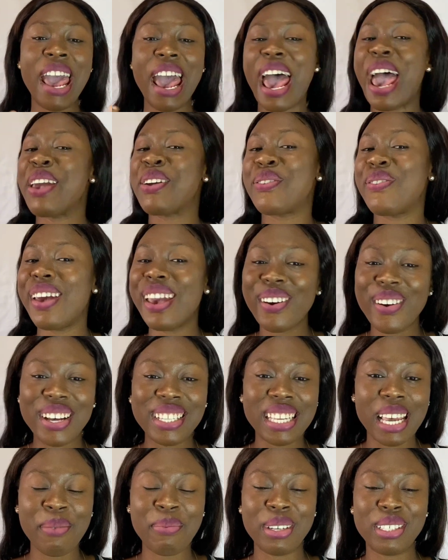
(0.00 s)
I create
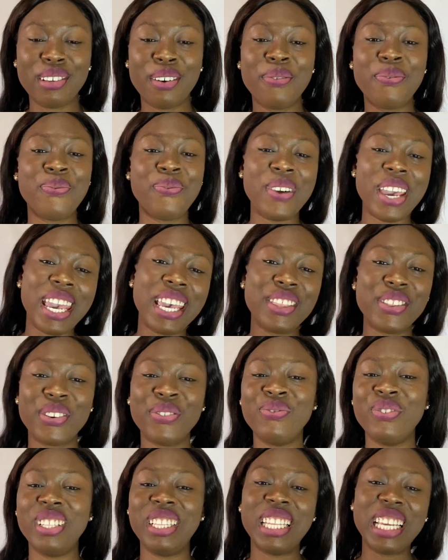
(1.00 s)
content based on faith,
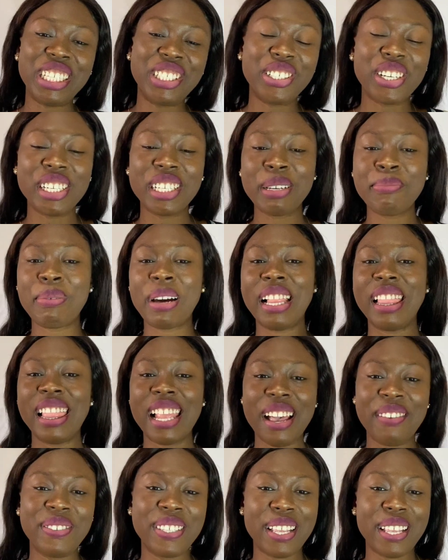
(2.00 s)
on relationship and
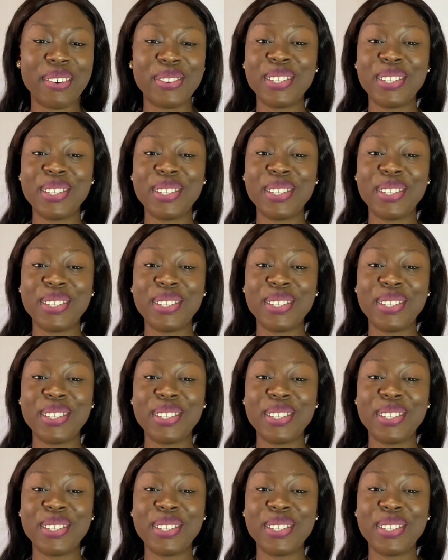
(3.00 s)
lifestyle.